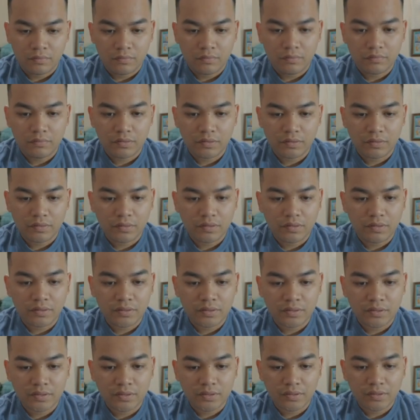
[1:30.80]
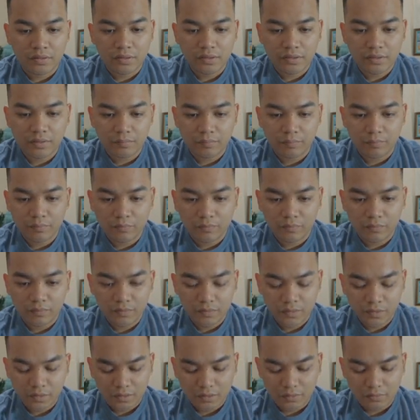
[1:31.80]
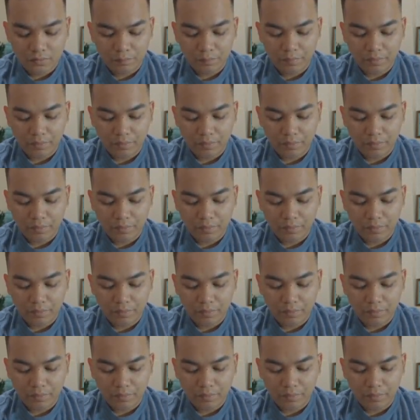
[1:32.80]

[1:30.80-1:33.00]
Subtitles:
Okay, nice. It's collectible. It's a little